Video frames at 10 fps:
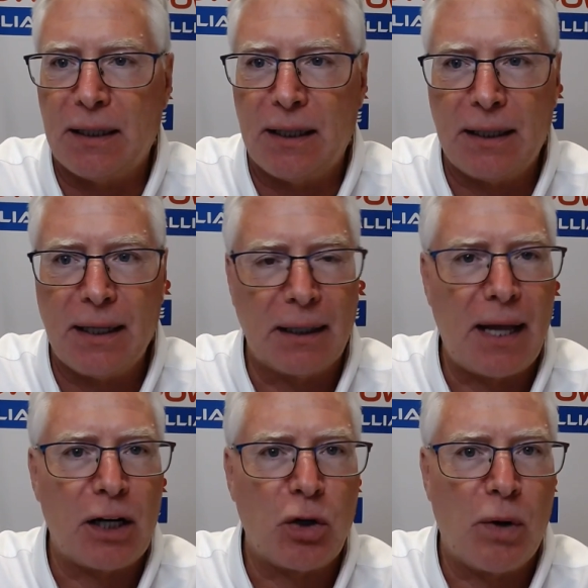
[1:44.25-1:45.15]
Get a
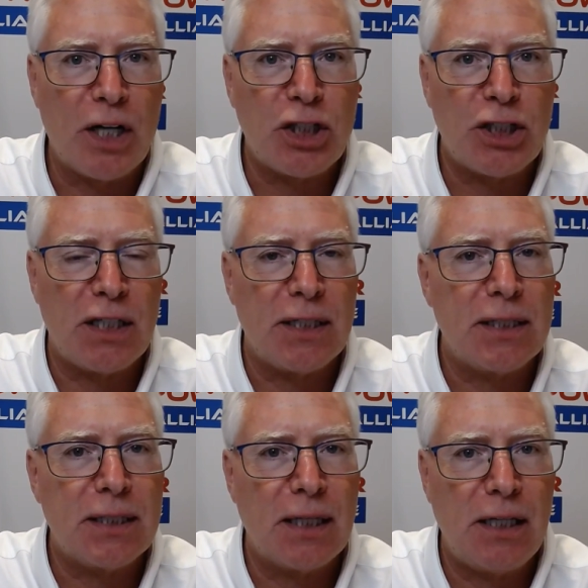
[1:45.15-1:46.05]
lot of
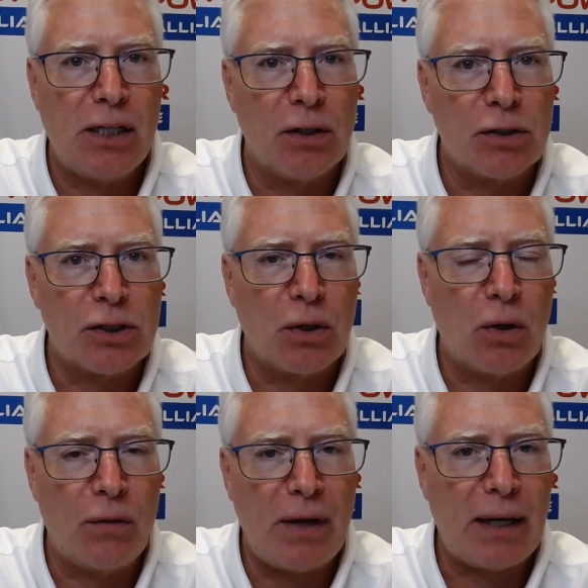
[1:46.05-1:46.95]
questions in here,
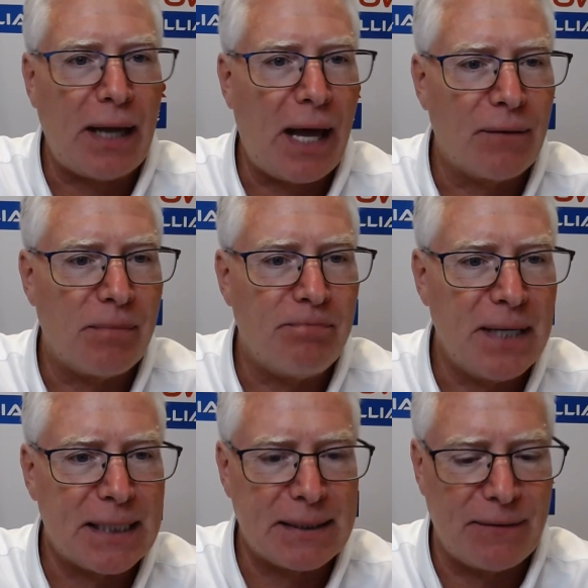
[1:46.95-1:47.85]
so I've got kind of a
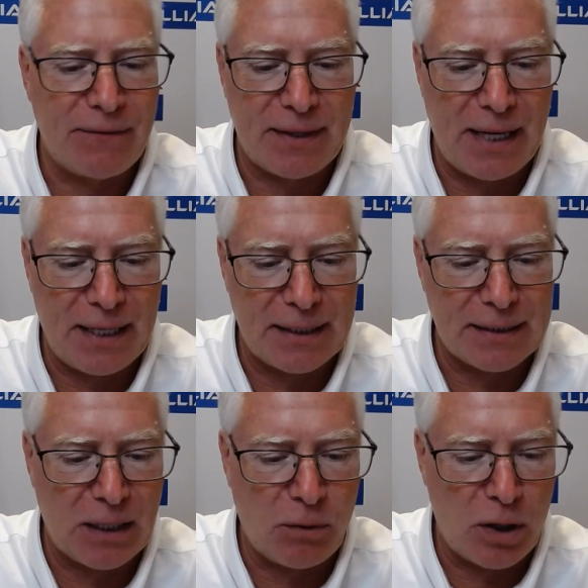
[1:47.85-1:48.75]
mix of things
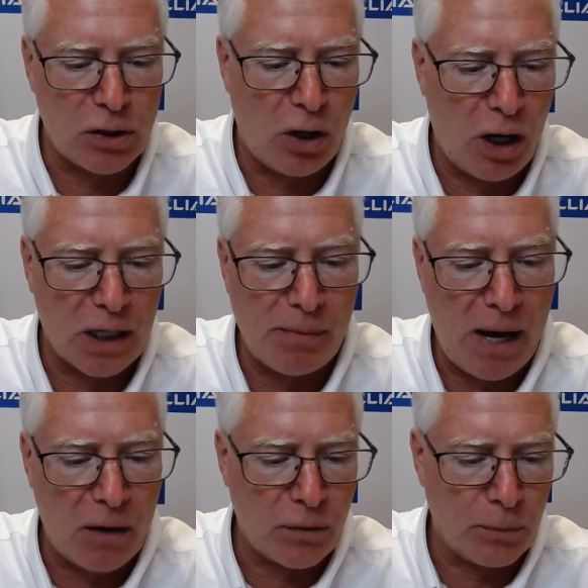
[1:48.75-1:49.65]
that I want to talk
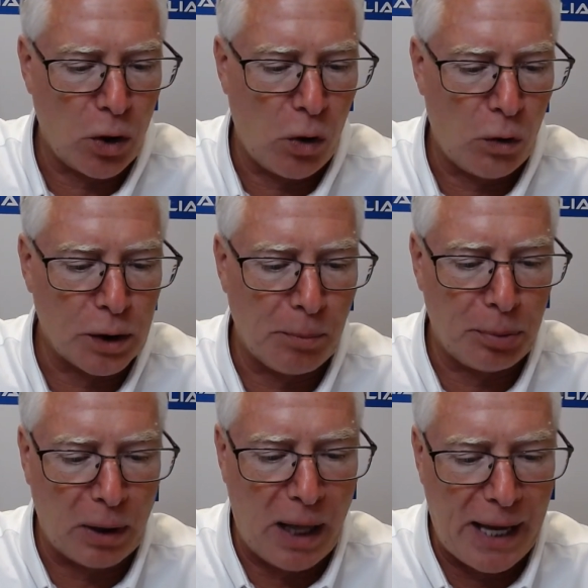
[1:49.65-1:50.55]
about, from code
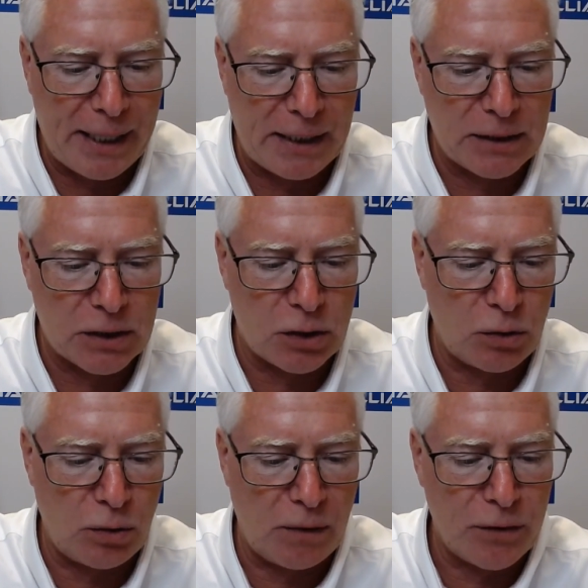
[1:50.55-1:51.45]
compliance
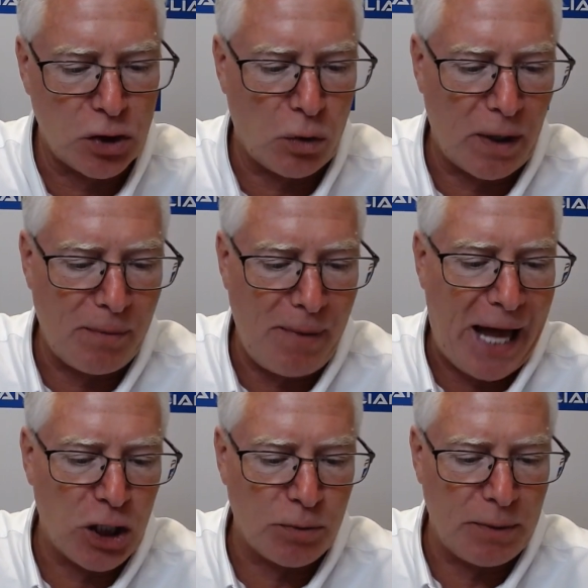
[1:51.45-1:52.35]
to inventory
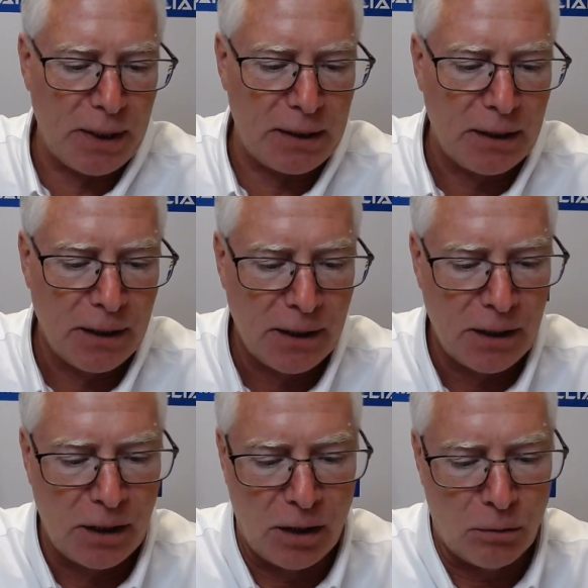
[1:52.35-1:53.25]
management,
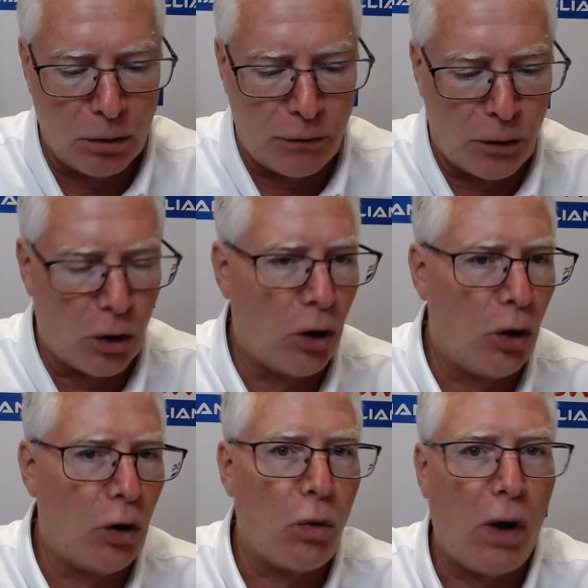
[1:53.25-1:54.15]

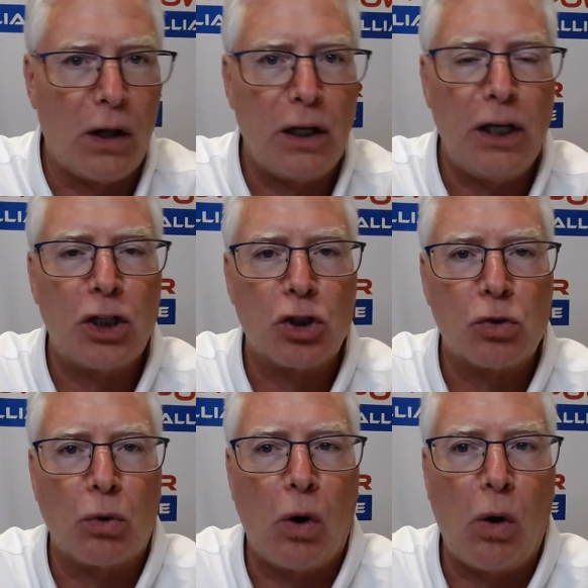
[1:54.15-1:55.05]
referral, quality
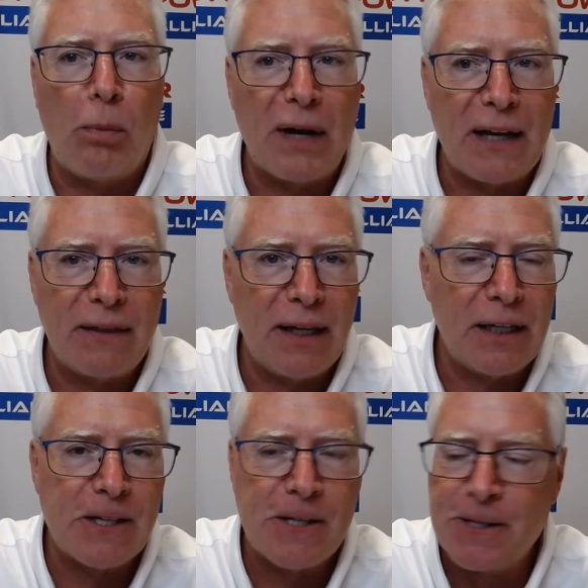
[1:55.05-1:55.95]
control. But I
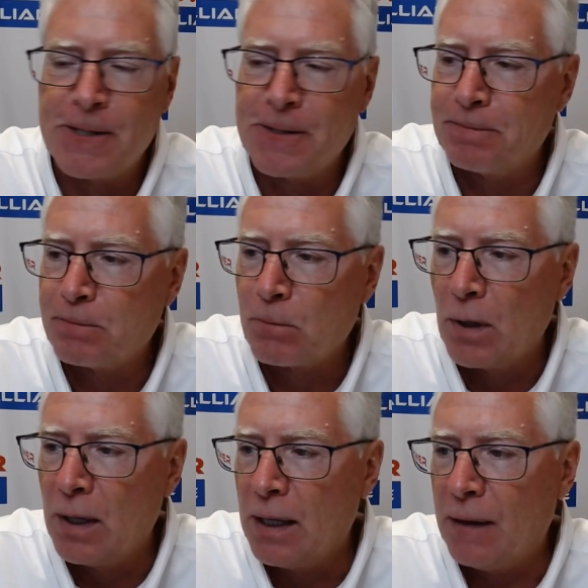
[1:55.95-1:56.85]
think
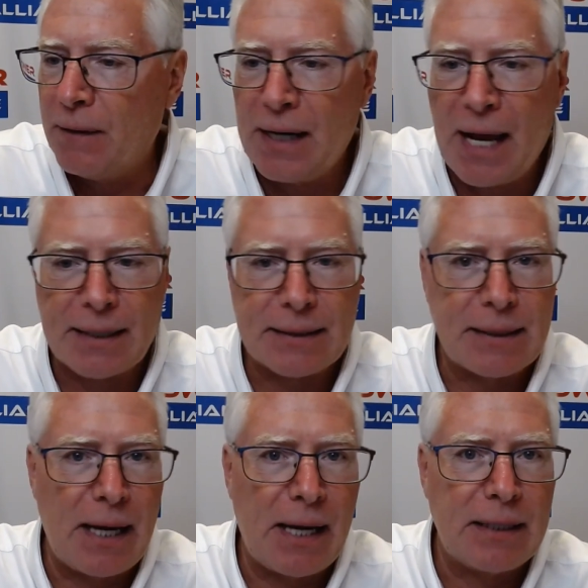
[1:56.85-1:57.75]
in the next
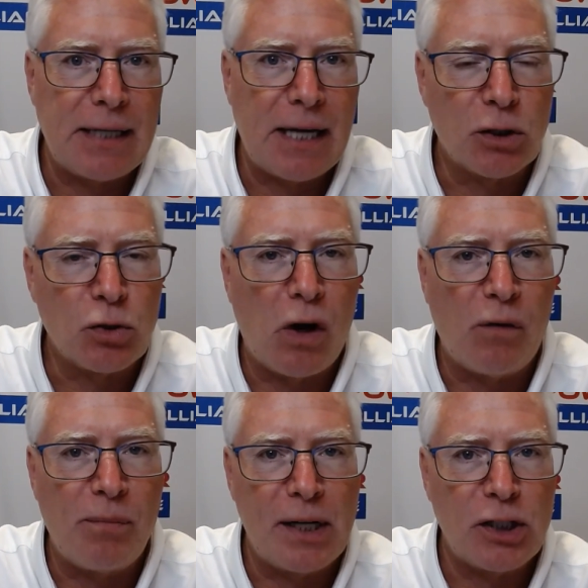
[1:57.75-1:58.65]
10 or 12
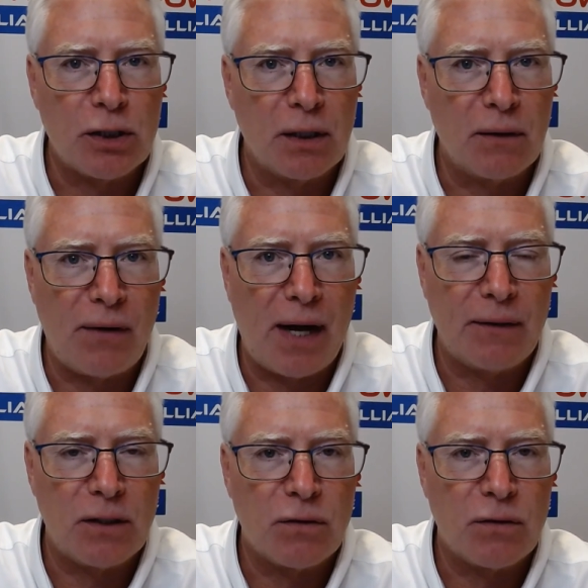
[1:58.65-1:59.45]
minutes, you're going to find this very